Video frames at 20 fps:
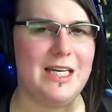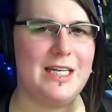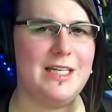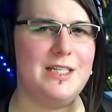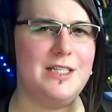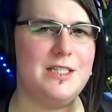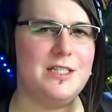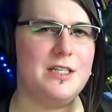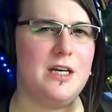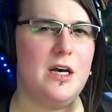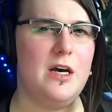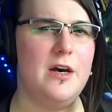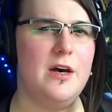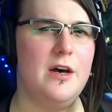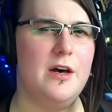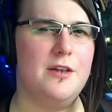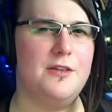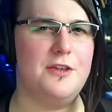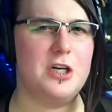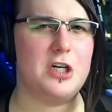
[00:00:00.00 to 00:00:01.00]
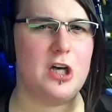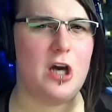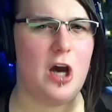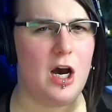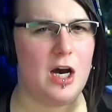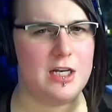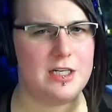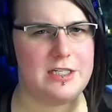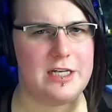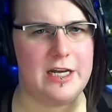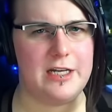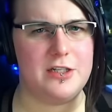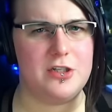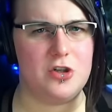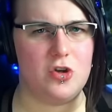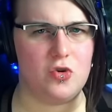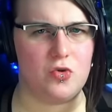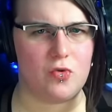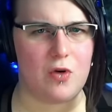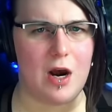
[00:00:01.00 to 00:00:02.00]
is the
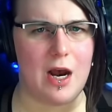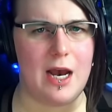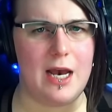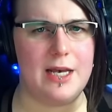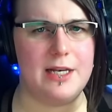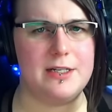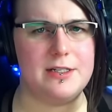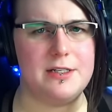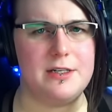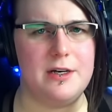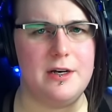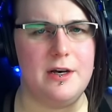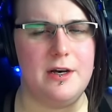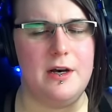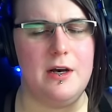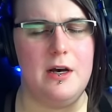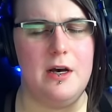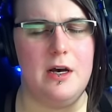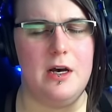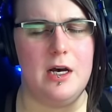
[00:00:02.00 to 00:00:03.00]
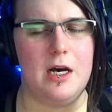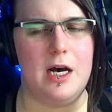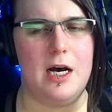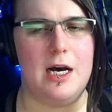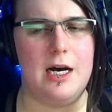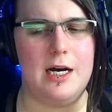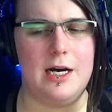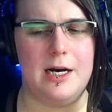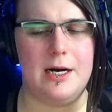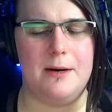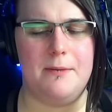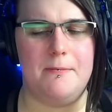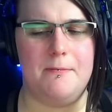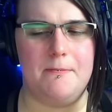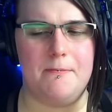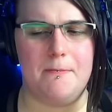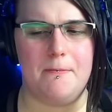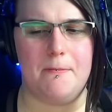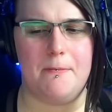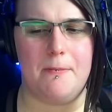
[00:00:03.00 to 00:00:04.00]
content grind,
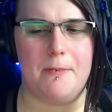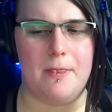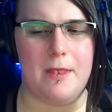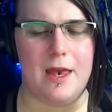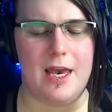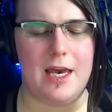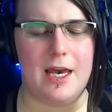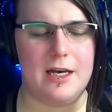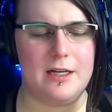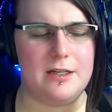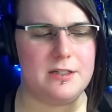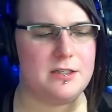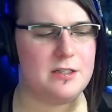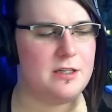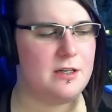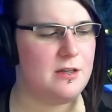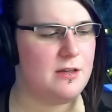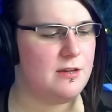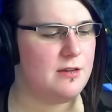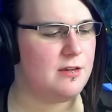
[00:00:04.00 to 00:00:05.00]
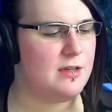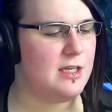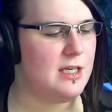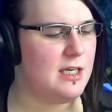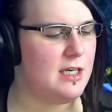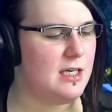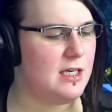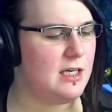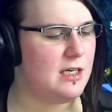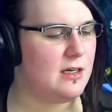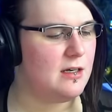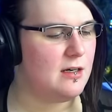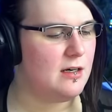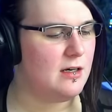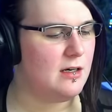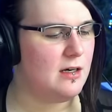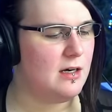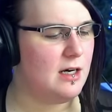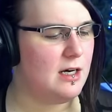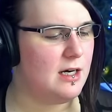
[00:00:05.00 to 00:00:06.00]
um, and the
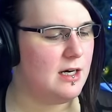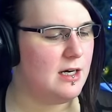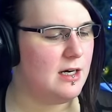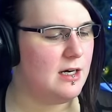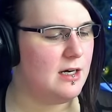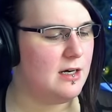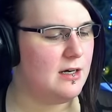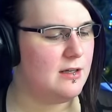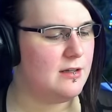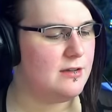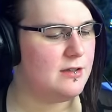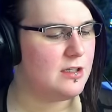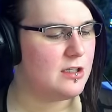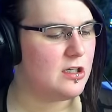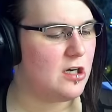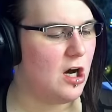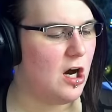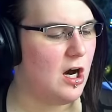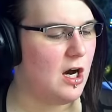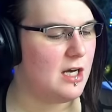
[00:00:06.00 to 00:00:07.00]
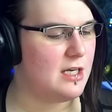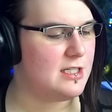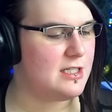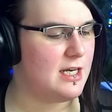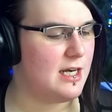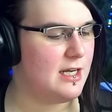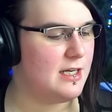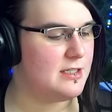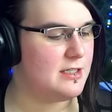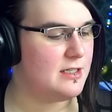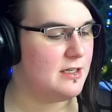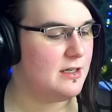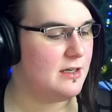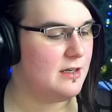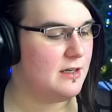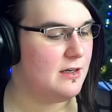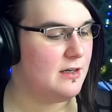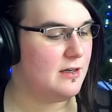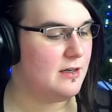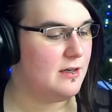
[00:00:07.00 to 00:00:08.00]
uh, the content.
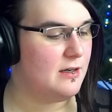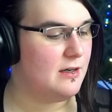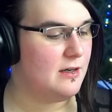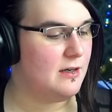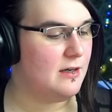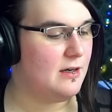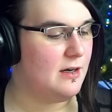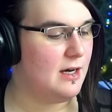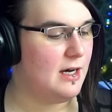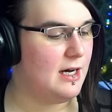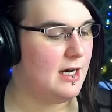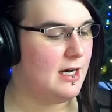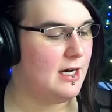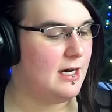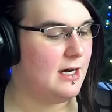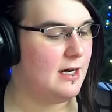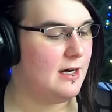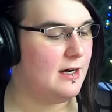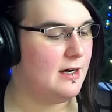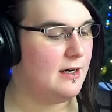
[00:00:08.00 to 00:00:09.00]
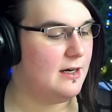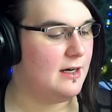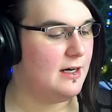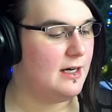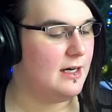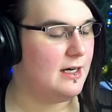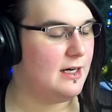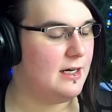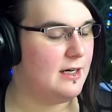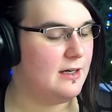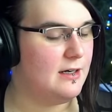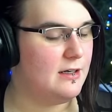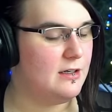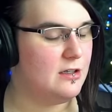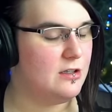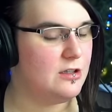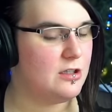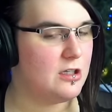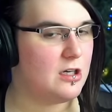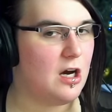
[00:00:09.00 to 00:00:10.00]
Uh,
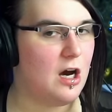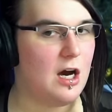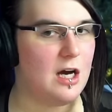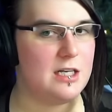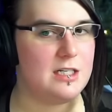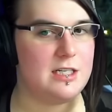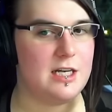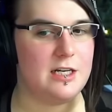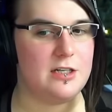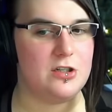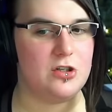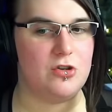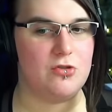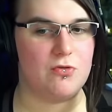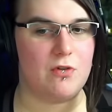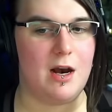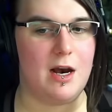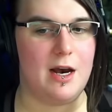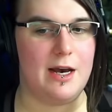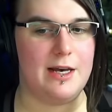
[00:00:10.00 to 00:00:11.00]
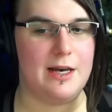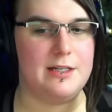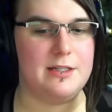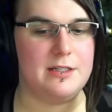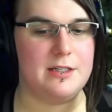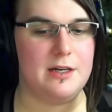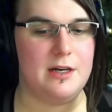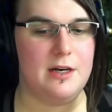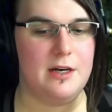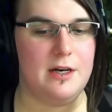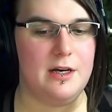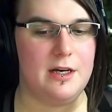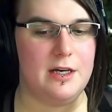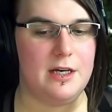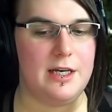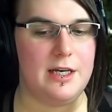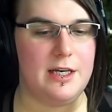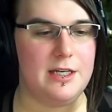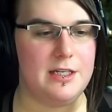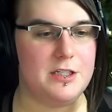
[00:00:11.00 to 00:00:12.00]
uh, the content grind
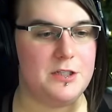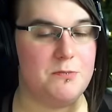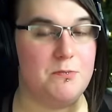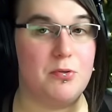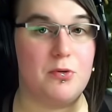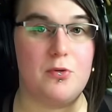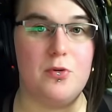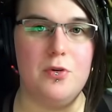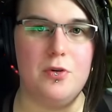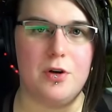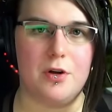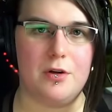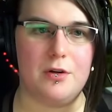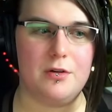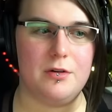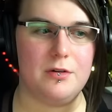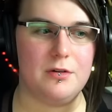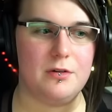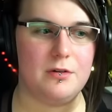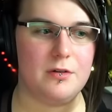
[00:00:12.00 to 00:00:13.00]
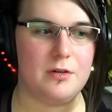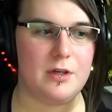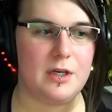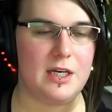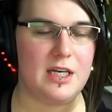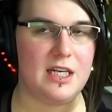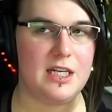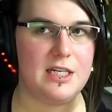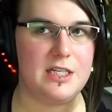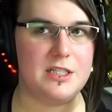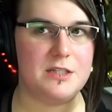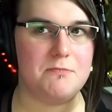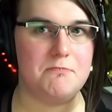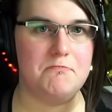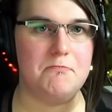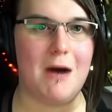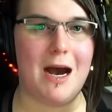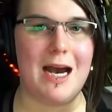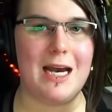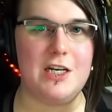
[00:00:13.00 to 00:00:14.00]
is brutal. It is
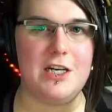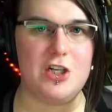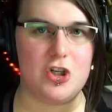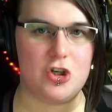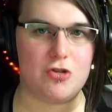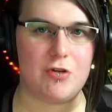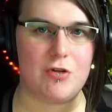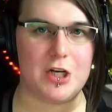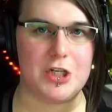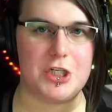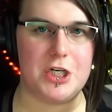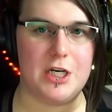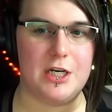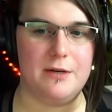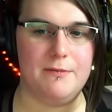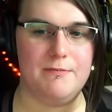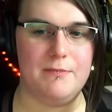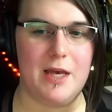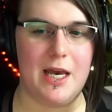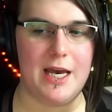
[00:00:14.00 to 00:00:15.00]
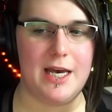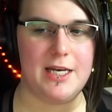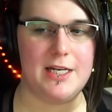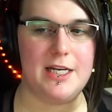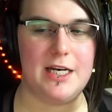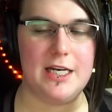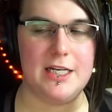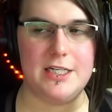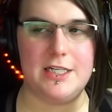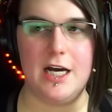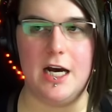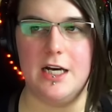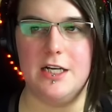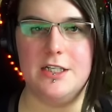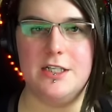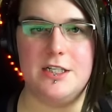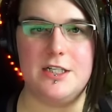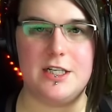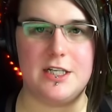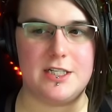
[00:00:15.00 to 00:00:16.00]
mind crushing and it
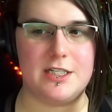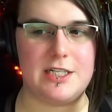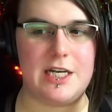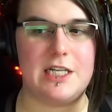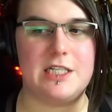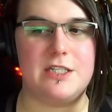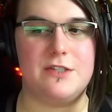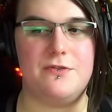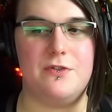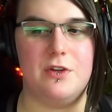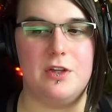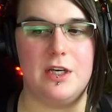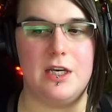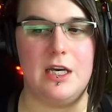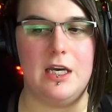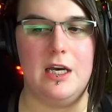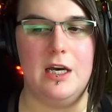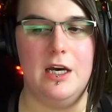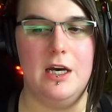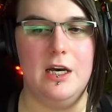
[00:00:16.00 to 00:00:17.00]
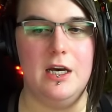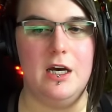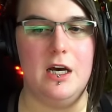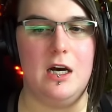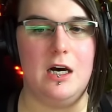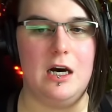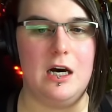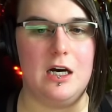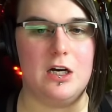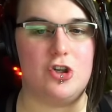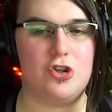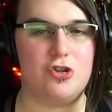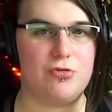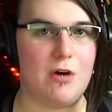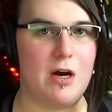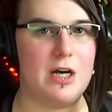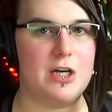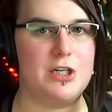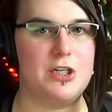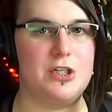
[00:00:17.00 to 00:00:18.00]
does successfully uh,
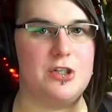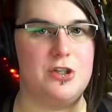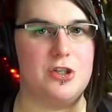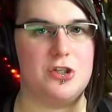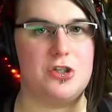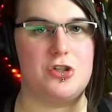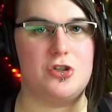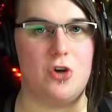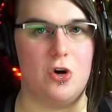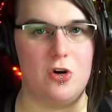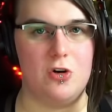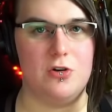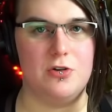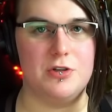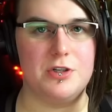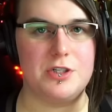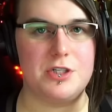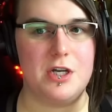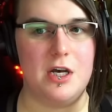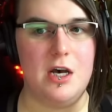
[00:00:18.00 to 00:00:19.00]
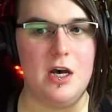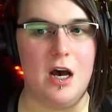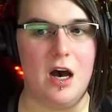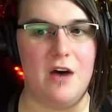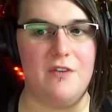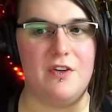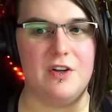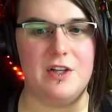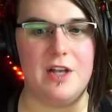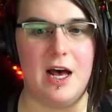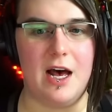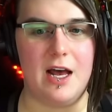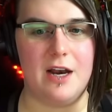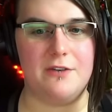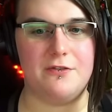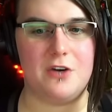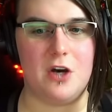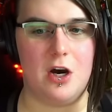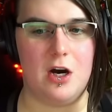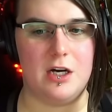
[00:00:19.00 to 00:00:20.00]
crush the souls of a
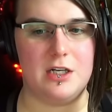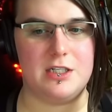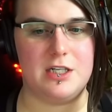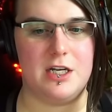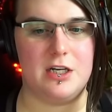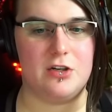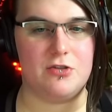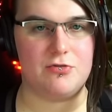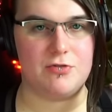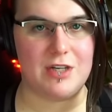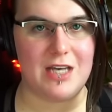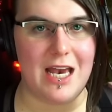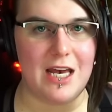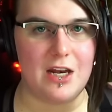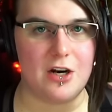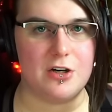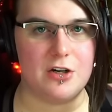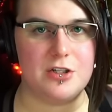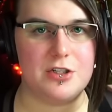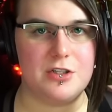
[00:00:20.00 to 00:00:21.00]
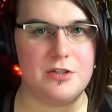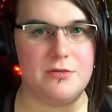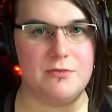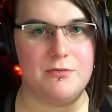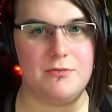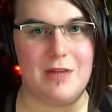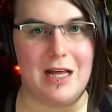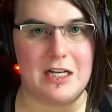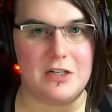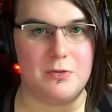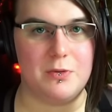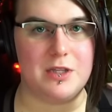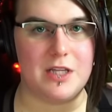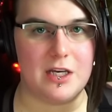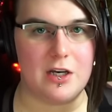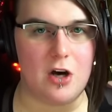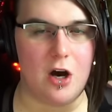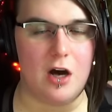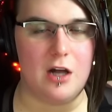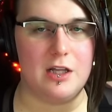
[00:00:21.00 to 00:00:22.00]
lot of content creators. That's what
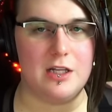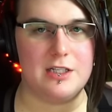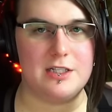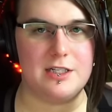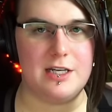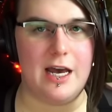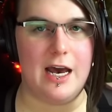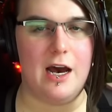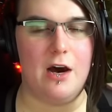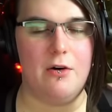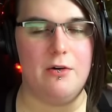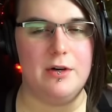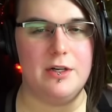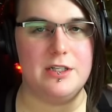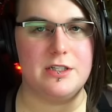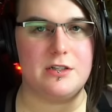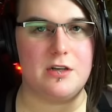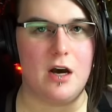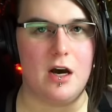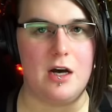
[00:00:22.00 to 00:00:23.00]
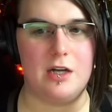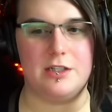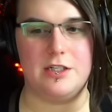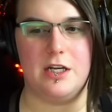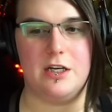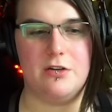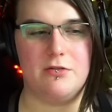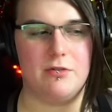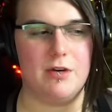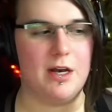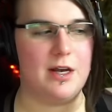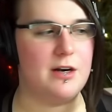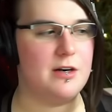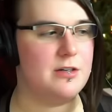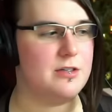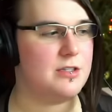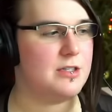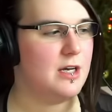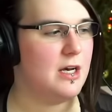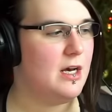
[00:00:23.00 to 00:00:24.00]
they call us now, is content
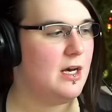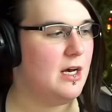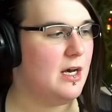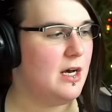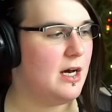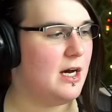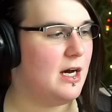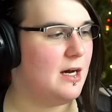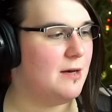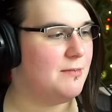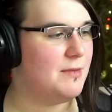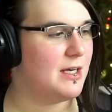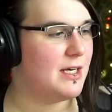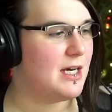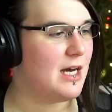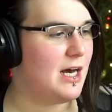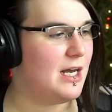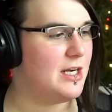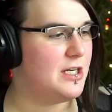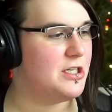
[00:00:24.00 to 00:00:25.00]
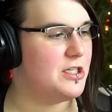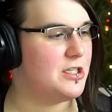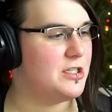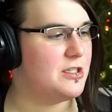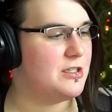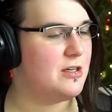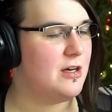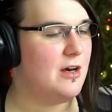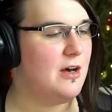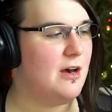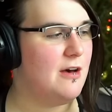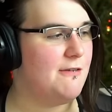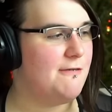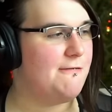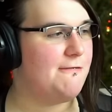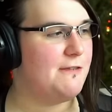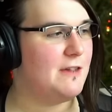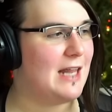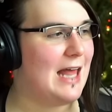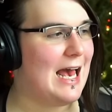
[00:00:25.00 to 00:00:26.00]
creators. Um, they kind of just
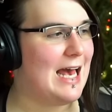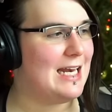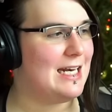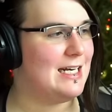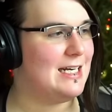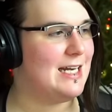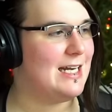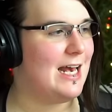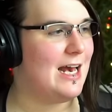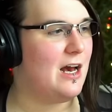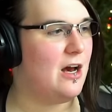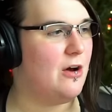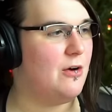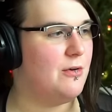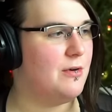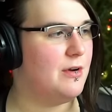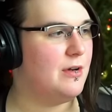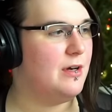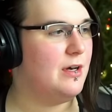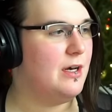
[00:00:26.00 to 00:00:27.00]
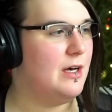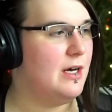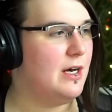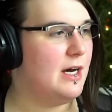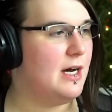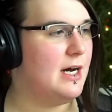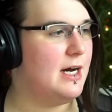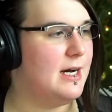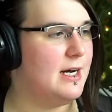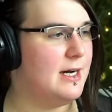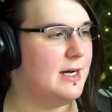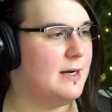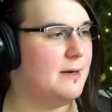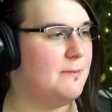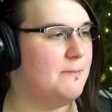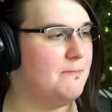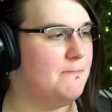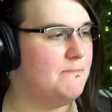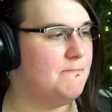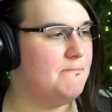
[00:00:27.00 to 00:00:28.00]
flatten down
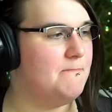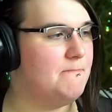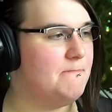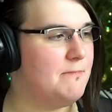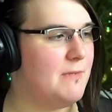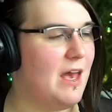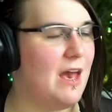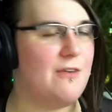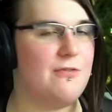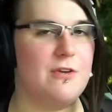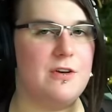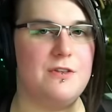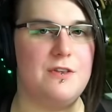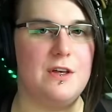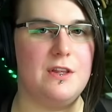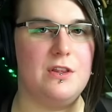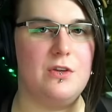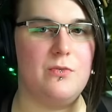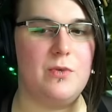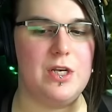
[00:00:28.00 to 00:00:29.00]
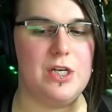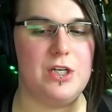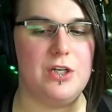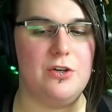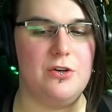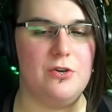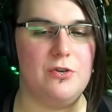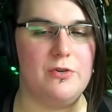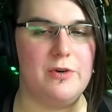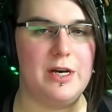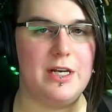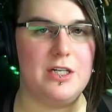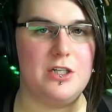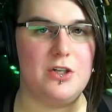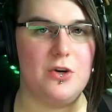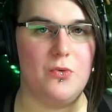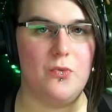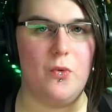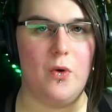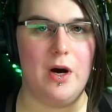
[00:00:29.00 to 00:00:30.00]
um, everything that we do
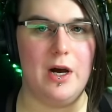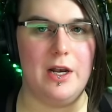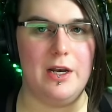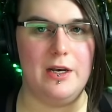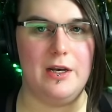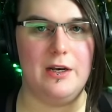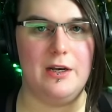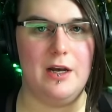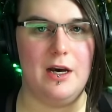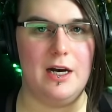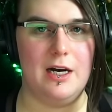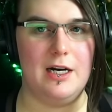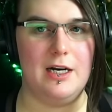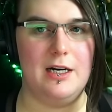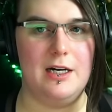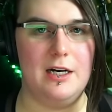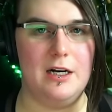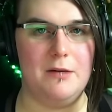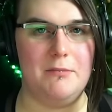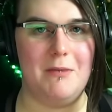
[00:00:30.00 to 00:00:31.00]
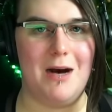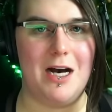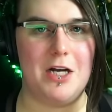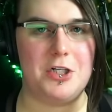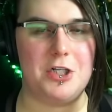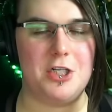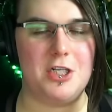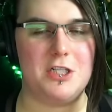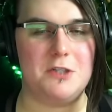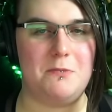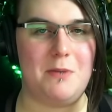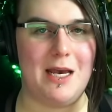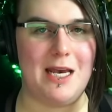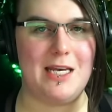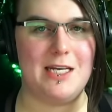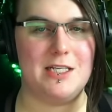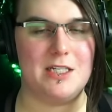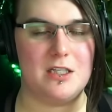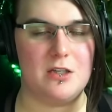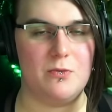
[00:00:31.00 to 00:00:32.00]
into one uh, homogenous
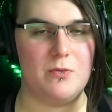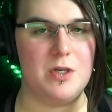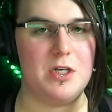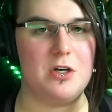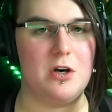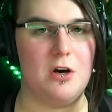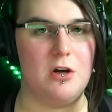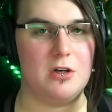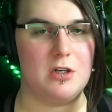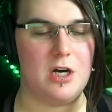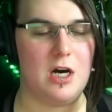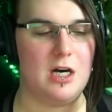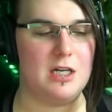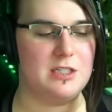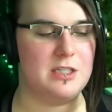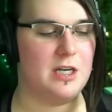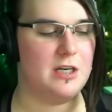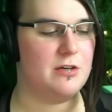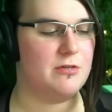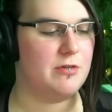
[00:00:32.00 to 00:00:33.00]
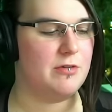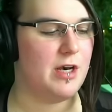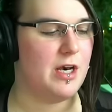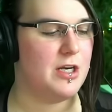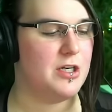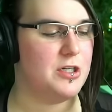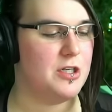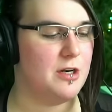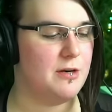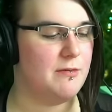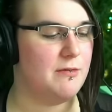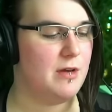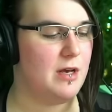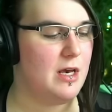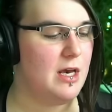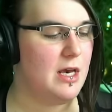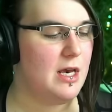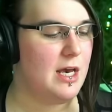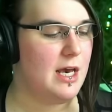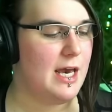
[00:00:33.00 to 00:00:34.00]
pace that we call content creation.
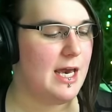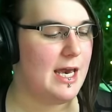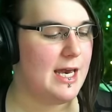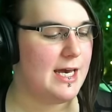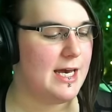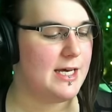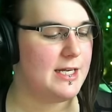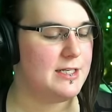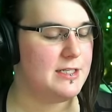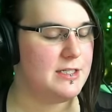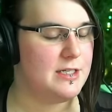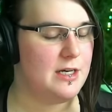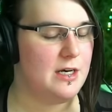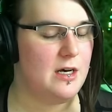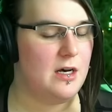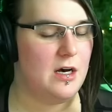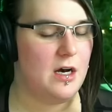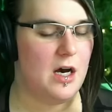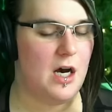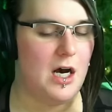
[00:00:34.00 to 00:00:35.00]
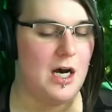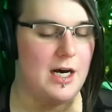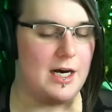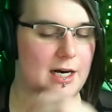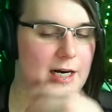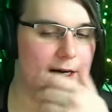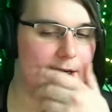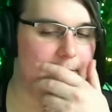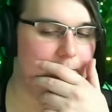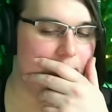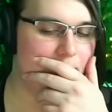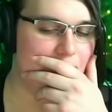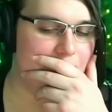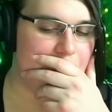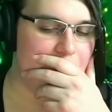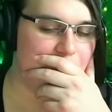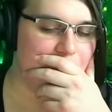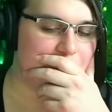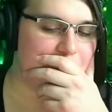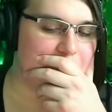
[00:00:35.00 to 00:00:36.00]
And
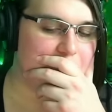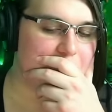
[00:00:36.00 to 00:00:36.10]
um,